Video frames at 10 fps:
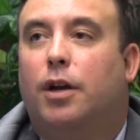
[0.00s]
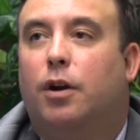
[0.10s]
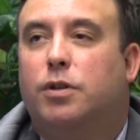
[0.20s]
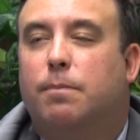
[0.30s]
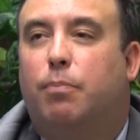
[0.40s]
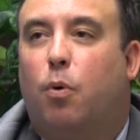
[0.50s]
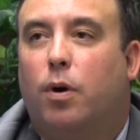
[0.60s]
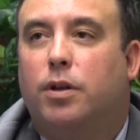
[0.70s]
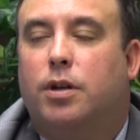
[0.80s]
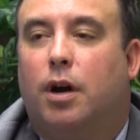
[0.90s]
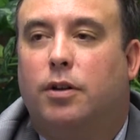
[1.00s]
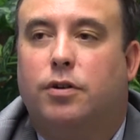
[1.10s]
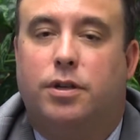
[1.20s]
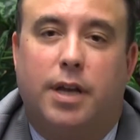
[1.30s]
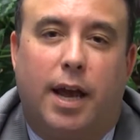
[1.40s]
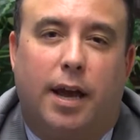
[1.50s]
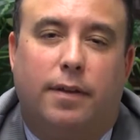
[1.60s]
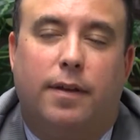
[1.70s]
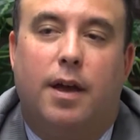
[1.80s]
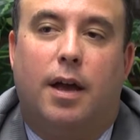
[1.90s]
You know, it's important to
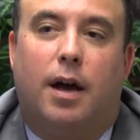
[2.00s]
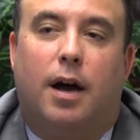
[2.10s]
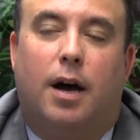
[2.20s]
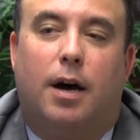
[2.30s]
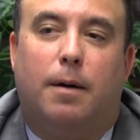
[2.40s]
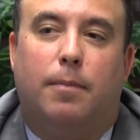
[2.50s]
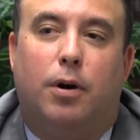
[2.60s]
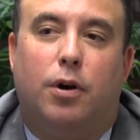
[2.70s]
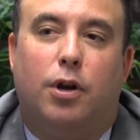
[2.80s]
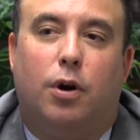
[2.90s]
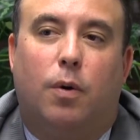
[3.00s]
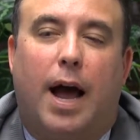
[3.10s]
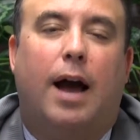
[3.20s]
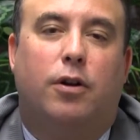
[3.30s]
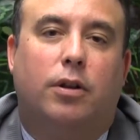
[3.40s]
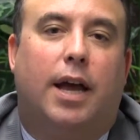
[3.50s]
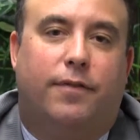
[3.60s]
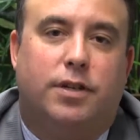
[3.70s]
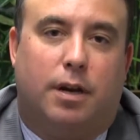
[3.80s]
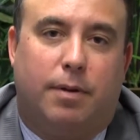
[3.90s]
understand um, you know, how your
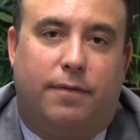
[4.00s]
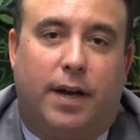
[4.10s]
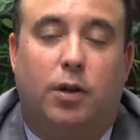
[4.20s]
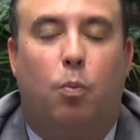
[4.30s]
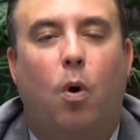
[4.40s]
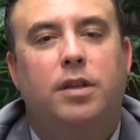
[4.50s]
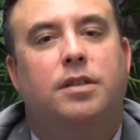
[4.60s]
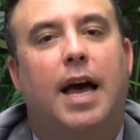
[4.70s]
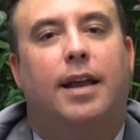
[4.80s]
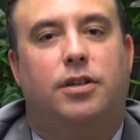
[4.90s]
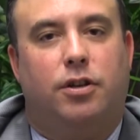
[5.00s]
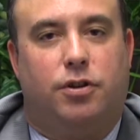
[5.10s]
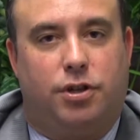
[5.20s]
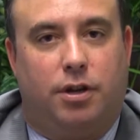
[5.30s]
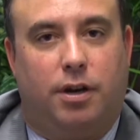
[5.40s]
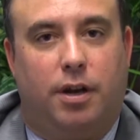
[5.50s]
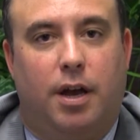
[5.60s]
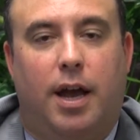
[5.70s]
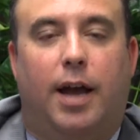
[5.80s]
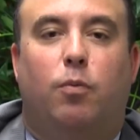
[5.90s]
life is going to be affected. Once that is understood,
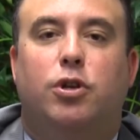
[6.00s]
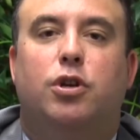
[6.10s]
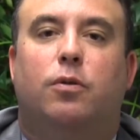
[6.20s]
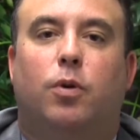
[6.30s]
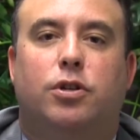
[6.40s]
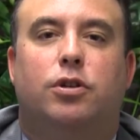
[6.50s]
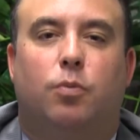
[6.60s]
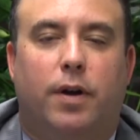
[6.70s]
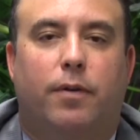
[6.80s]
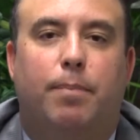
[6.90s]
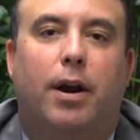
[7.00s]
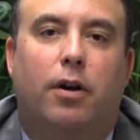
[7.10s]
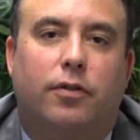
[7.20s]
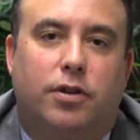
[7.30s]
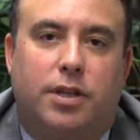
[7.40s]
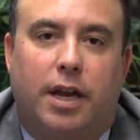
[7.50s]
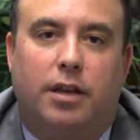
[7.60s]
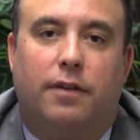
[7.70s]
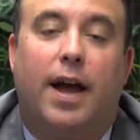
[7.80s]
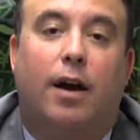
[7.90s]
and once, you, once we have a better
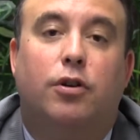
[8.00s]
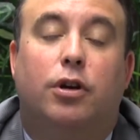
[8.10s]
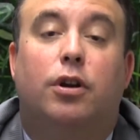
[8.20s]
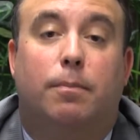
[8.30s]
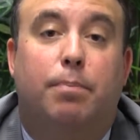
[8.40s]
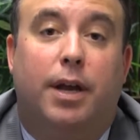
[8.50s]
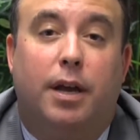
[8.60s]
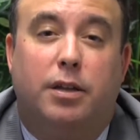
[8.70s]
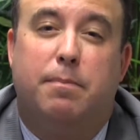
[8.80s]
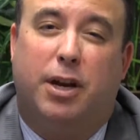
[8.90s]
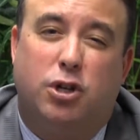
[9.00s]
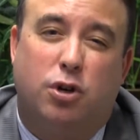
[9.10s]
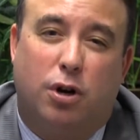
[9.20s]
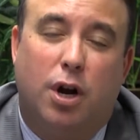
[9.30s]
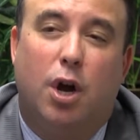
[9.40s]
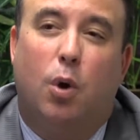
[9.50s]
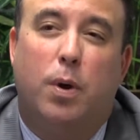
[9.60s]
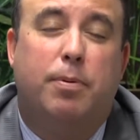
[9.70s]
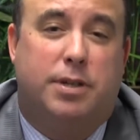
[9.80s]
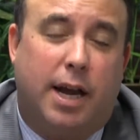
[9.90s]
understanding of how you're going to be, to make sure
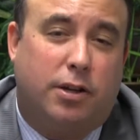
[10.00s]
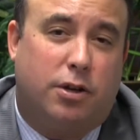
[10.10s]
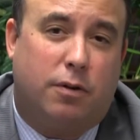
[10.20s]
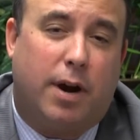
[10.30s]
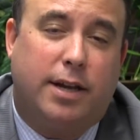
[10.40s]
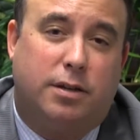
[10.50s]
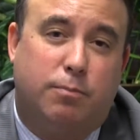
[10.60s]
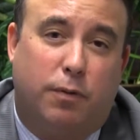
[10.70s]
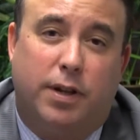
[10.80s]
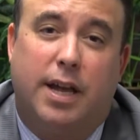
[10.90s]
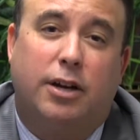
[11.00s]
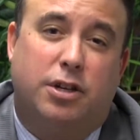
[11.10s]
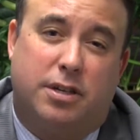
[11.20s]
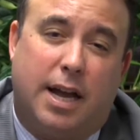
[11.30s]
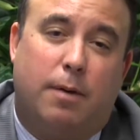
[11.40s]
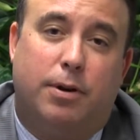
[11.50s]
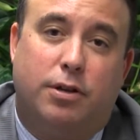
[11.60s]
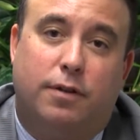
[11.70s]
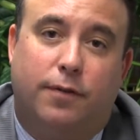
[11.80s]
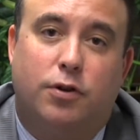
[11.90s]
we protect your rights moving not just now but
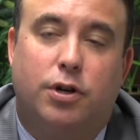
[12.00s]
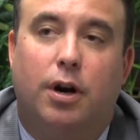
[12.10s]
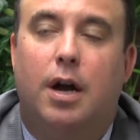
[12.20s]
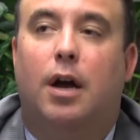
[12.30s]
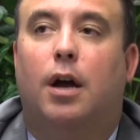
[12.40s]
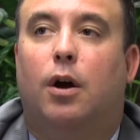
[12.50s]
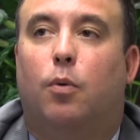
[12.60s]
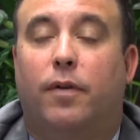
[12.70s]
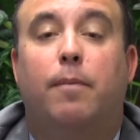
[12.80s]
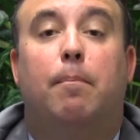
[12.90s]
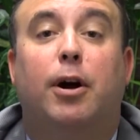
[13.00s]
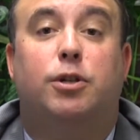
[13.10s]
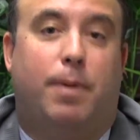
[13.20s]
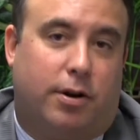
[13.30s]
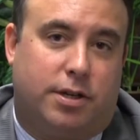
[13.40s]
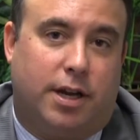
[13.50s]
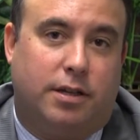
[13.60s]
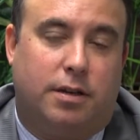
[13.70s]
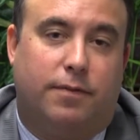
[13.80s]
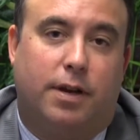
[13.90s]
into the future, we have a much better
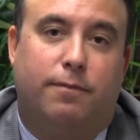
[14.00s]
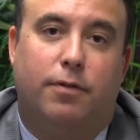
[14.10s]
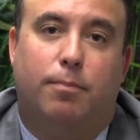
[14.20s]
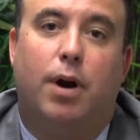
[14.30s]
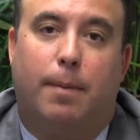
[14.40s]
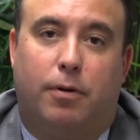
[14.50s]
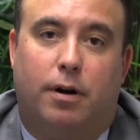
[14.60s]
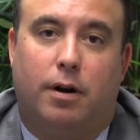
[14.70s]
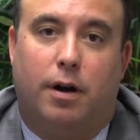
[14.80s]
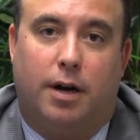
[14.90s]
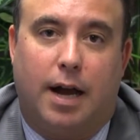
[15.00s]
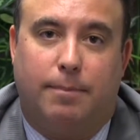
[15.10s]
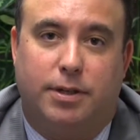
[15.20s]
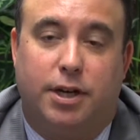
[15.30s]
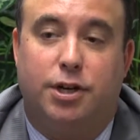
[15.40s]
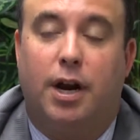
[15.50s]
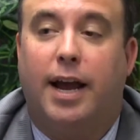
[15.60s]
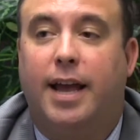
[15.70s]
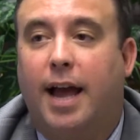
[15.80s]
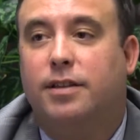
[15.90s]
sense of the, the proper uh, compensation.
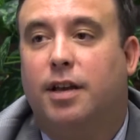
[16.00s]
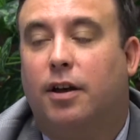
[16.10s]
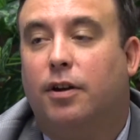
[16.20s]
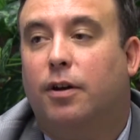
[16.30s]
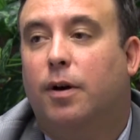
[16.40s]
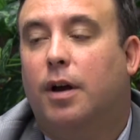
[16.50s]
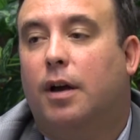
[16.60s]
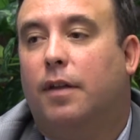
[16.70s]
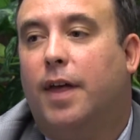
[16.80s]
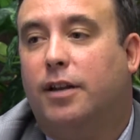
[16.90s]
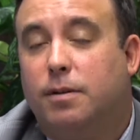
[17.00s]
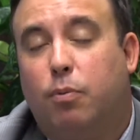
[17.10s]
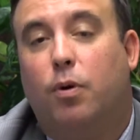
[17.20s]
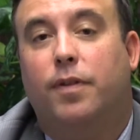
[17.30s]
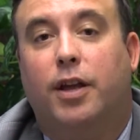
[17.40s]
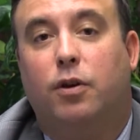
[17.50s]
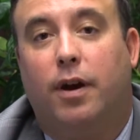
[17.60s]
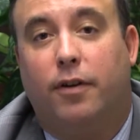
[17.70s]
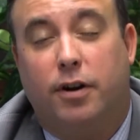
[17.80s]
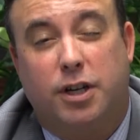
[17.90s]
I can tell you that it's important that you
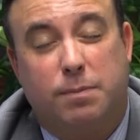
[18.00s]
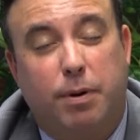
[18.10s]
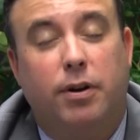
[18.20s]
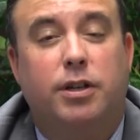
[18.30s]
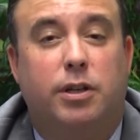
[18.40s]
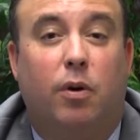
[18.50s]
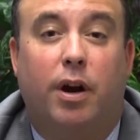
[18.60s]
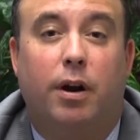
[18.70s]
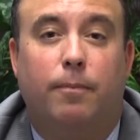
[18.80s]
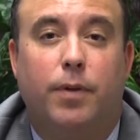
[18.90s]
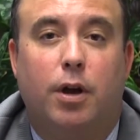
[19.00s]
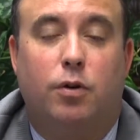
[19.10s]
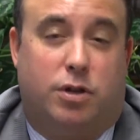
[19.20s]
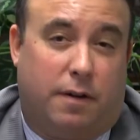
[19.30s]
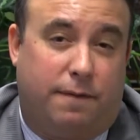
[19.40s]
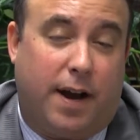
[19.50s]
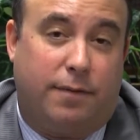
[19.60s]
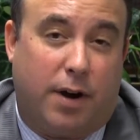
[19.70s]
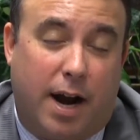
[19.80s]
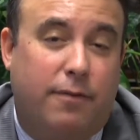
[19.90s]
have an experienced lawyer who's going to
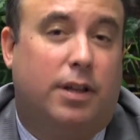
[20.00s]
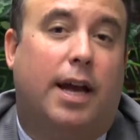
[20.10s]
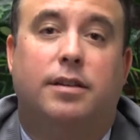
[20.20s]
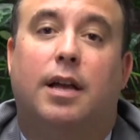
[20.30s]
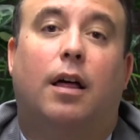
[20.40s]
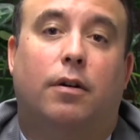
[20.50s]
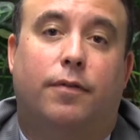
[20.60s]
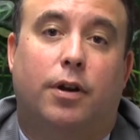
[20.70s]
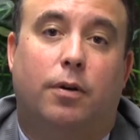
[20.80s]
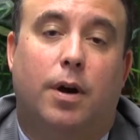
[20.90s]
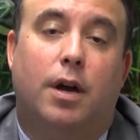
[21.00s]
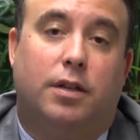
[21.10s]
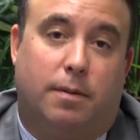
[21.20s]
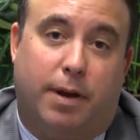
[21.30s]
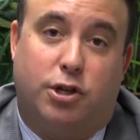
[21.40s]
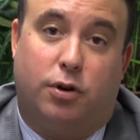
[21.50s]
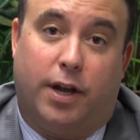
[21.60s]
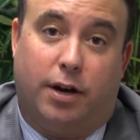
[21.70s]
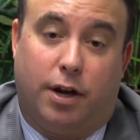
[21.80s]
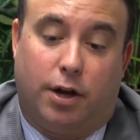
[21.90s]
fight for every last dollar for you to make sure
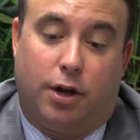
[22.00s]
that